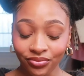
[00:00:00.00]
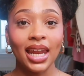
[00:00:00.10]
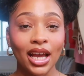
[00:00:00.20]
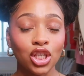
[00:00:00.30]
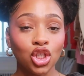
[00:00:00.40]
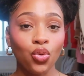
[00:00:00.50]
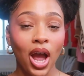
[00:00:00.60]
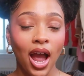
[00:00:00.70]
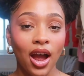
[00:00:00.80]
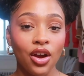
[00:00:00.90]
Next, you
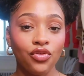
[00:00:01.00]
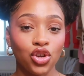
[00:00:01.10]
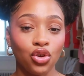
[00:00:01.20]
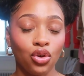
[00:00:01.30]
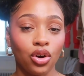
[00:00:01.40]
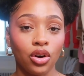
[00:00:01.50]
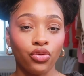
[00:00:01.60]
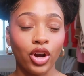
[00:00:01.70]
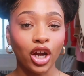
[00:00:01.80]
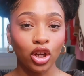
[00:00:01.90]
have your
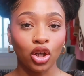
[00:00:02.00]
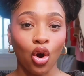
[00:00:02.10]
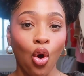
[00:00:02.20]
regular